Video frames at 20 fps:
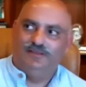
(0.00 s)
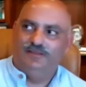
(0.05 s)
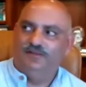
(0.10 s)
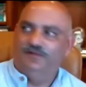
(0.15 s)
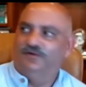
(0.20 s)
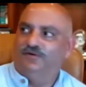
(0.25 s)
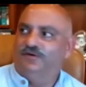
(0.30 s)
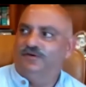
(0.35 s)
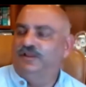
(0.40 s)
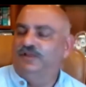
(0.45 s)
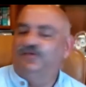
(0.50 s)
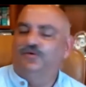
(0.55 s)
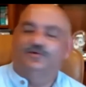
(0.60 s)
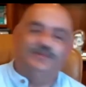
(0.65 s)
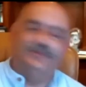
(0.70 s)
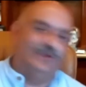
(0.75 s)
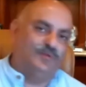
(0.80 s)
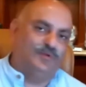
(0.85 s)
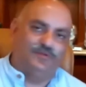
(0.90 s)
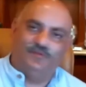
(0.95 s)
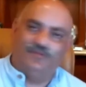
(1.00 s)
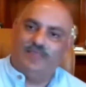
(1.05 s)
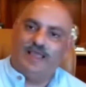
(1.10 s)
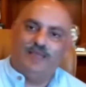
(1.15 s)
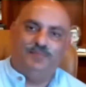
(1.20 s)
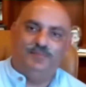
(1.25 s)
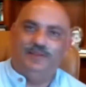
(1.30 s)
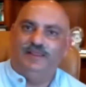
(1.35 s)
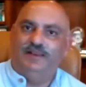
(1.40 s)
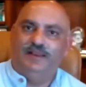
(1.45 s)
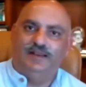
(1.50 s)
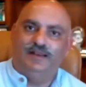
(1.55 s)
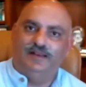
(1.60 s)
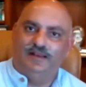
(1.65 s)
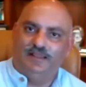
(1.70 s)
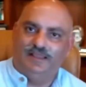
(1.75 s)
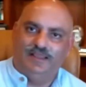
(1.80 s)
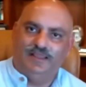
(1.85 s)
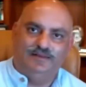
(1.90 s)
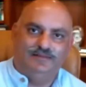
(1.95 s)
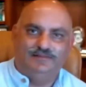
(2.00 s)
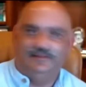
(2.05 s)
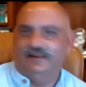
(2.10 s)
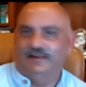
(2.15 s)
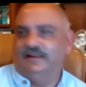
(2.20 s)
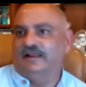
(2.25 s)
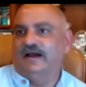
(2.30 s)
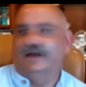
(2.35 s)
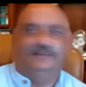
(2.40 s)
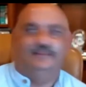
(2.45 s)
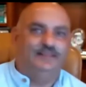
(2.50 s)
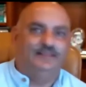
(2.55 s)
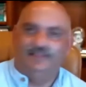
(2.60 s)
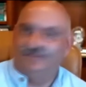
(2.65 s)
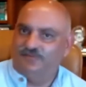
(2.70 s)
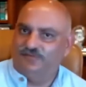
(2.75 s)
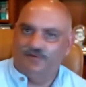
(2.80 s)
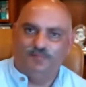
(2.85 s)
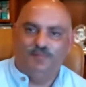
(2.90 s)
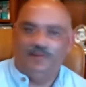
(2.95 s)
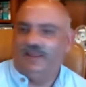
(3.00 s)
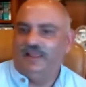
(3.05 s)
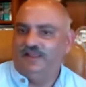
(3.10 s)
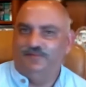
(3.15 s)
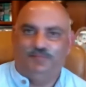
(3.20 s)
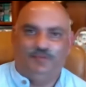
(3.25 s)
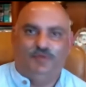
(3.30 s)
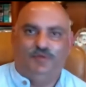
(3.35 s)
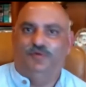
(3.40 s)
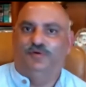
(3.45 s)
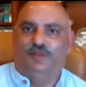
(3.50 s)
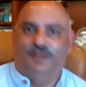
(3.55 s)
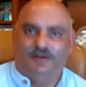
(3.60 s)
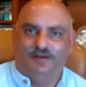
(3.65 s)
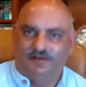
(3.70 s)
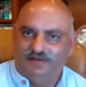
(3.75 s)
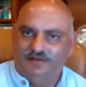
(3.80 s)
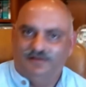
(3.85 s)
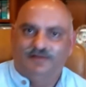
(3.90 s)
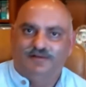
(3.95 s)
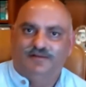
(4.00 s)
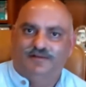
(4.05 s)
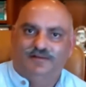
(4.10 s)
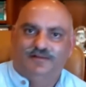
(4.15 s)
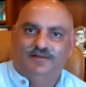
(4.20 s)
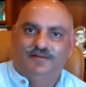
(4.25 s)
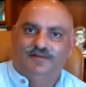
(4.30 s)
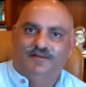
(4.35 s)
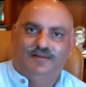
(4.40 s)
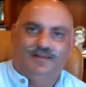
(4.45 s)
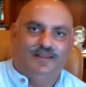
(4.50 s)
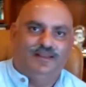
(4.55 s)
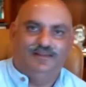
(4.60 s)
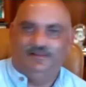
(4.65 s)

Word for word: you know he looked at what was happening in italy and he said i think this would play in peoria and